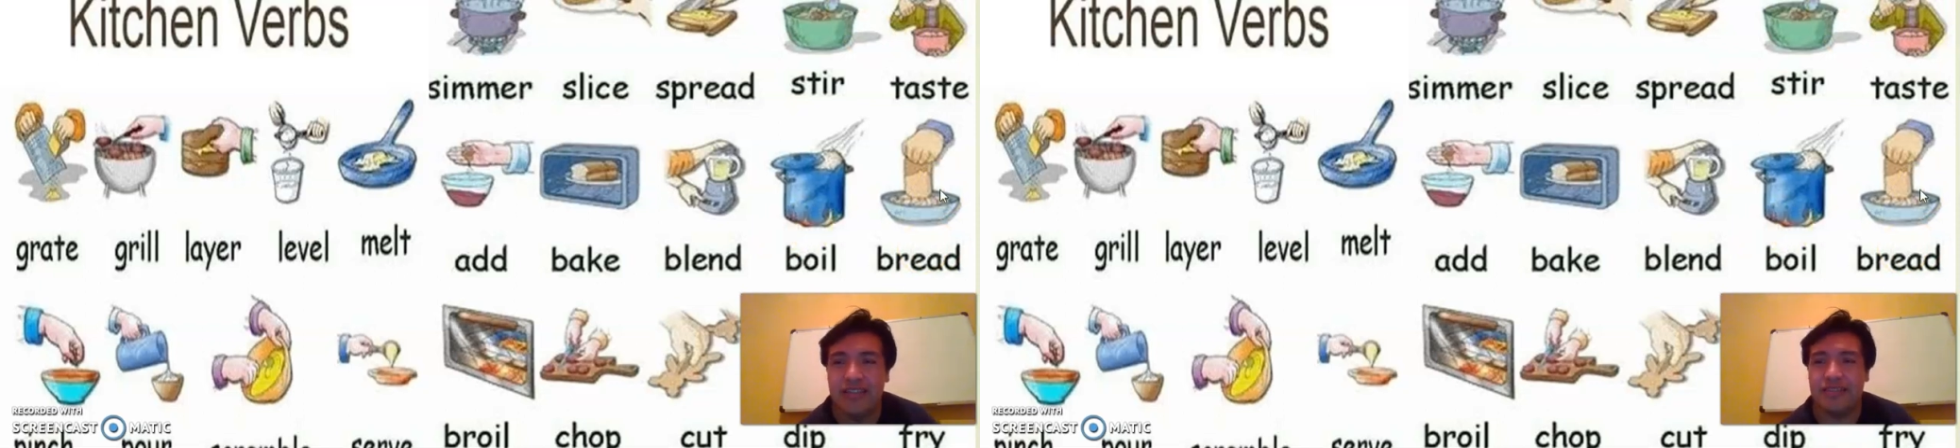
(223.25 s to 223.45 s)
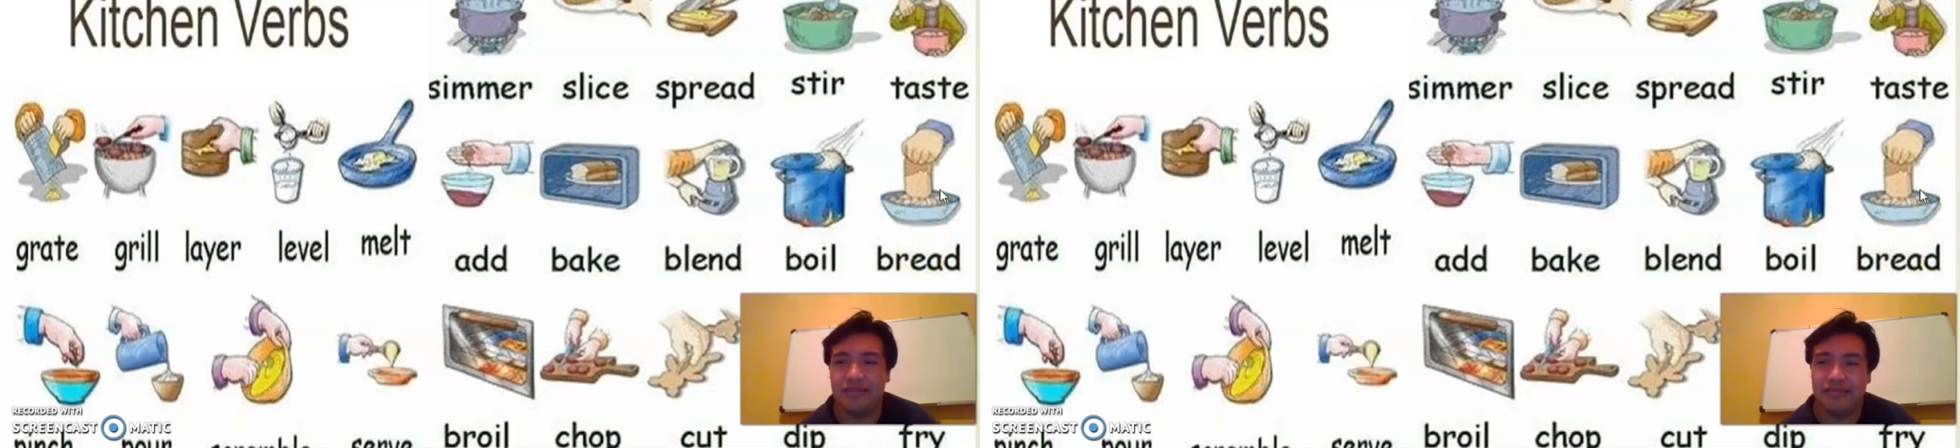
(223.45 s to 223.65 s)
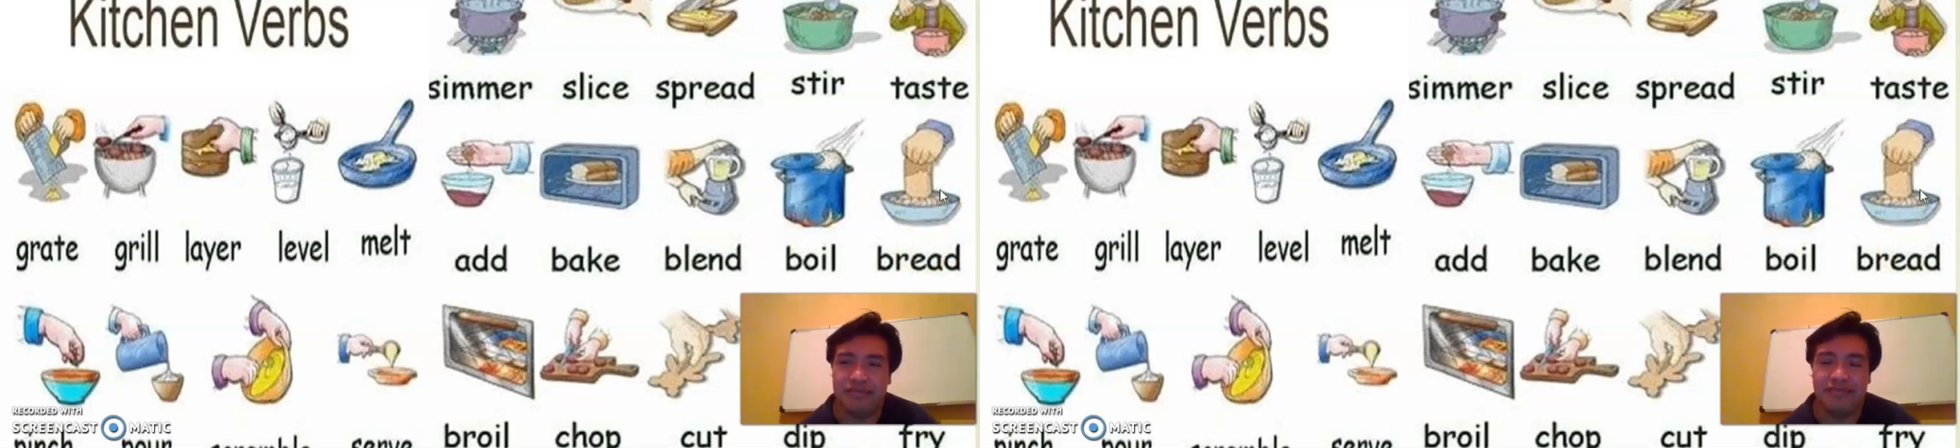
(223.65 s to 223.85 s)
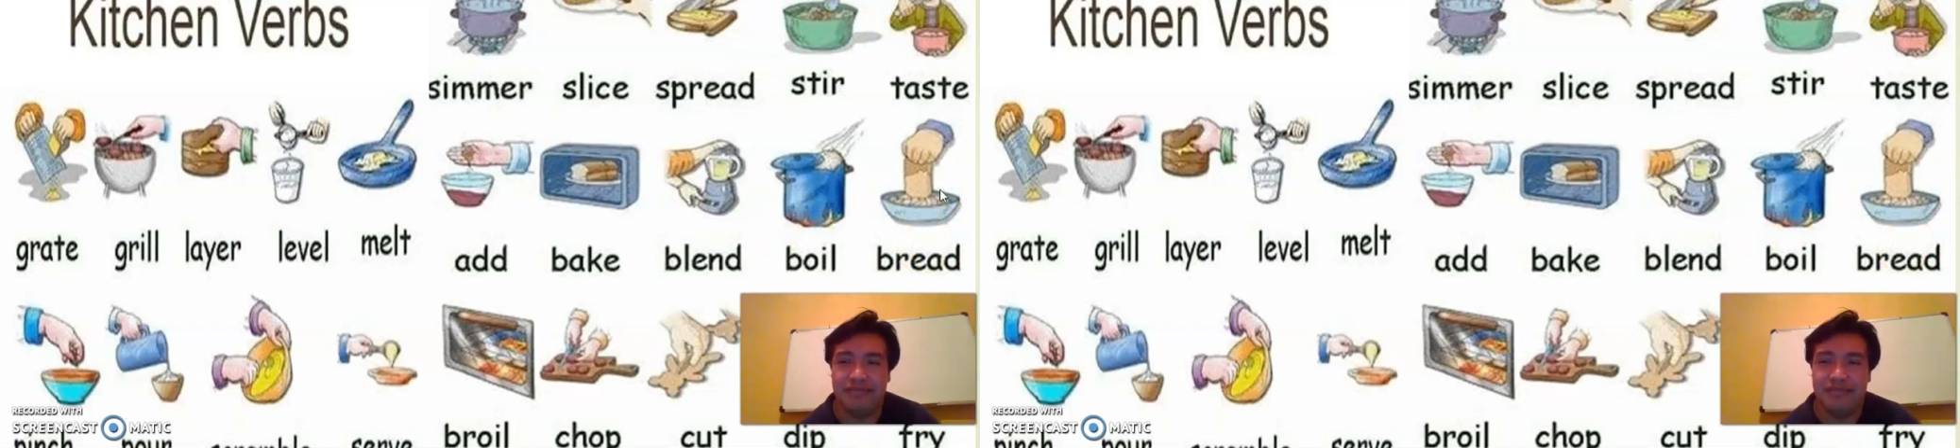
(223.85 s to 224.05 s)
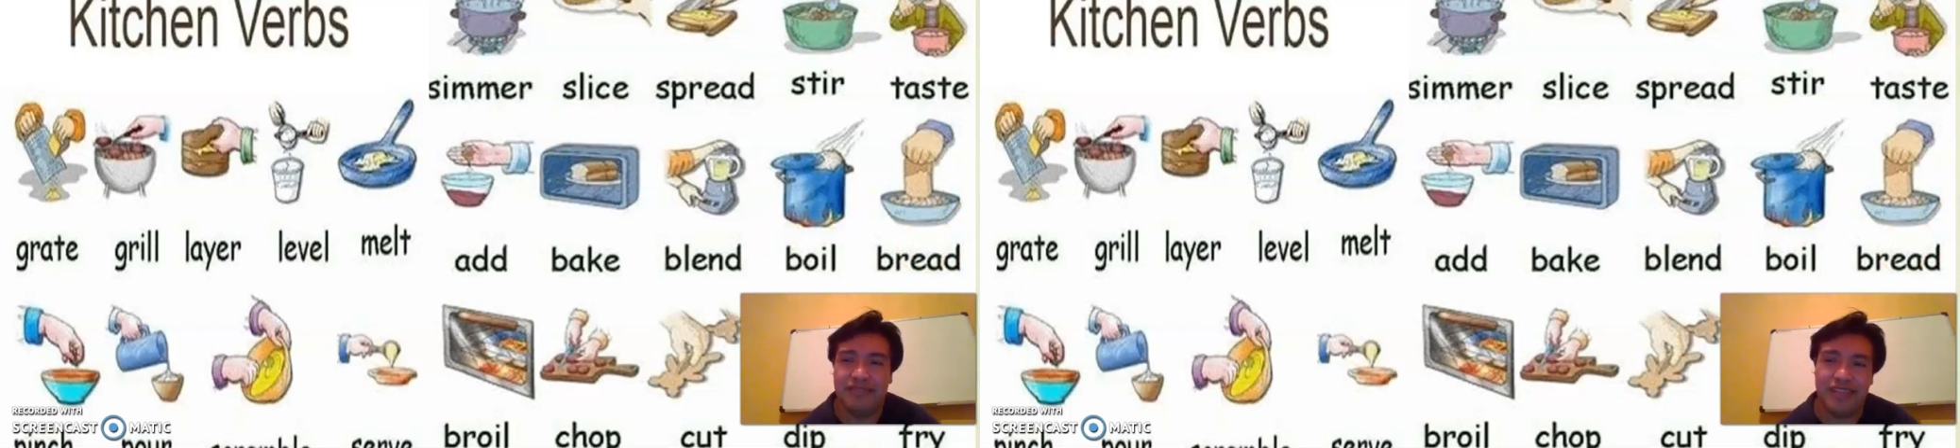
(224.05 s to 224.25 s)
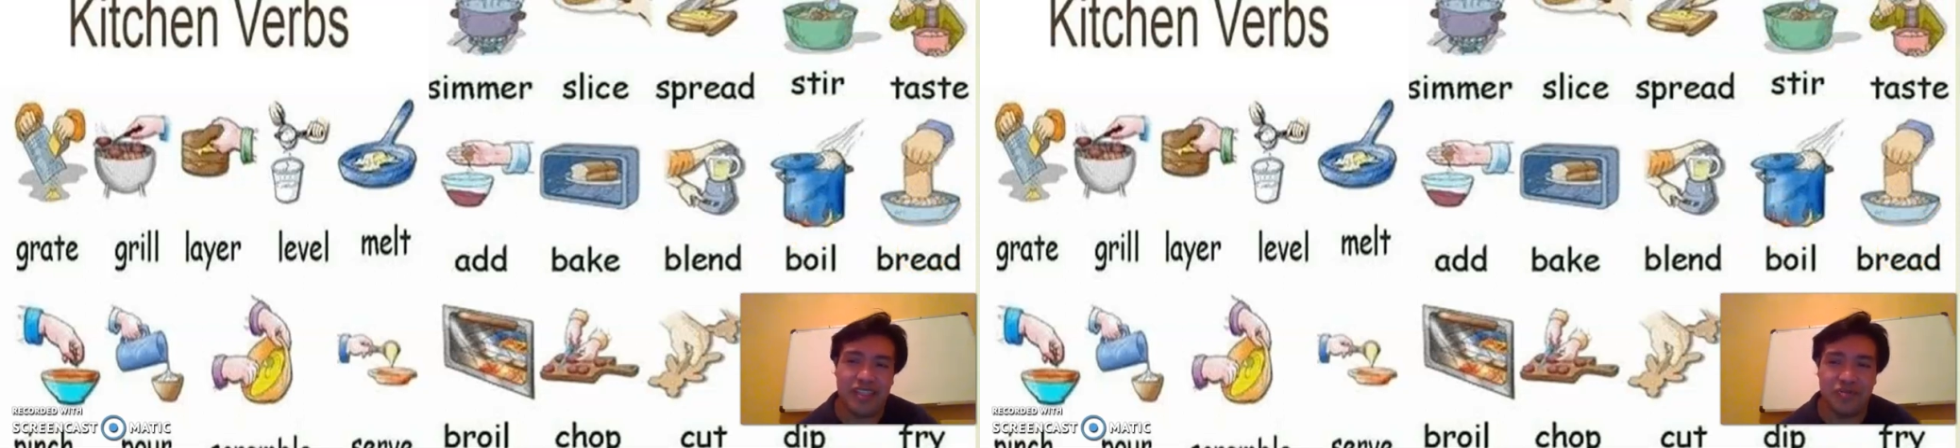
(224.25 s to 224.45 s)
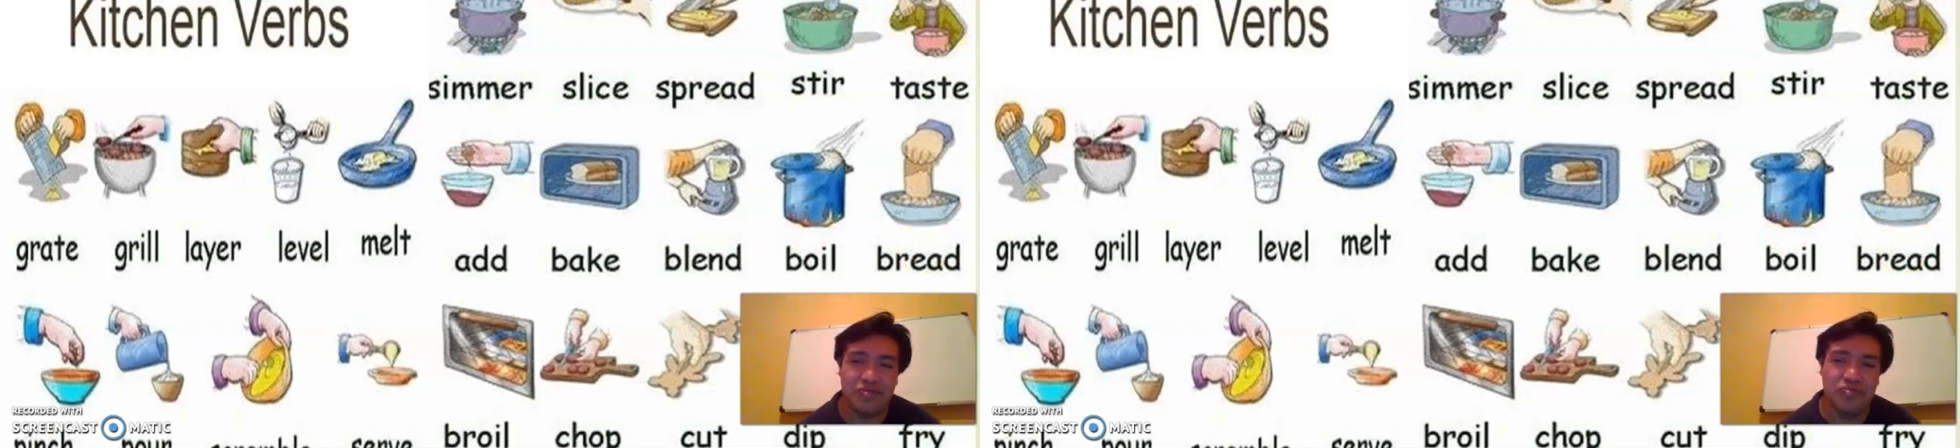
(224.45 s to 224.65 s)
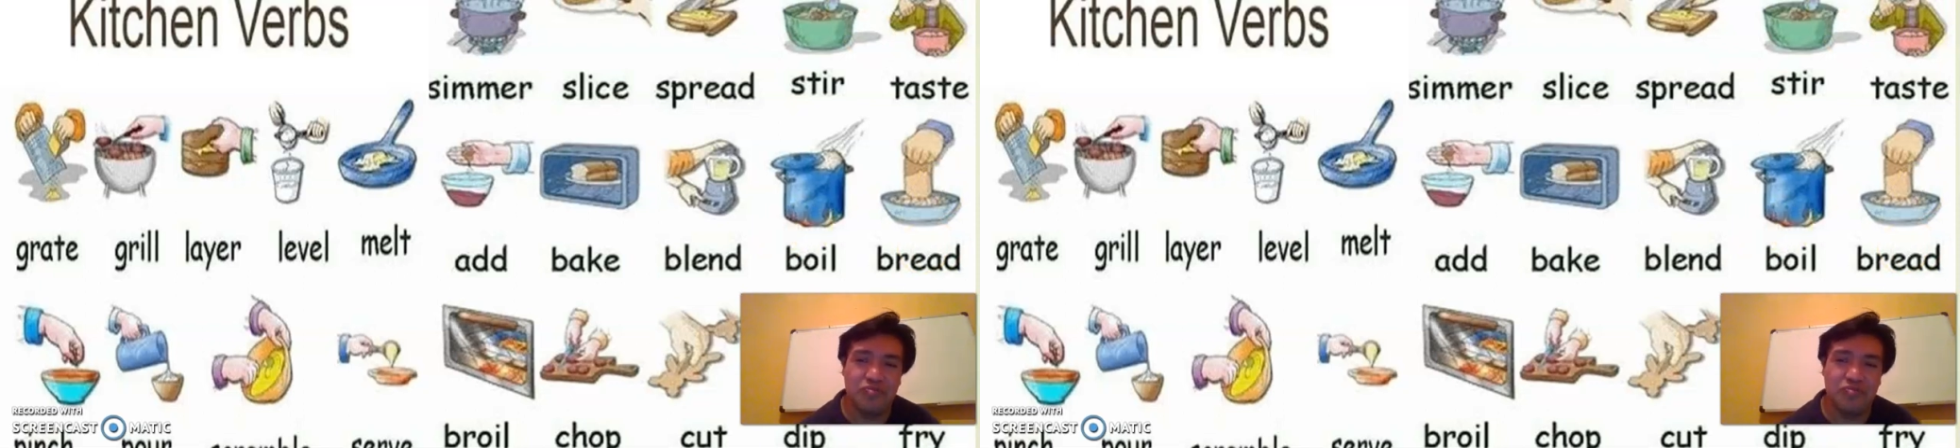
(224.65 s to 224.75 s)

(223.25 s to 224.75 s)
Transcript: So it's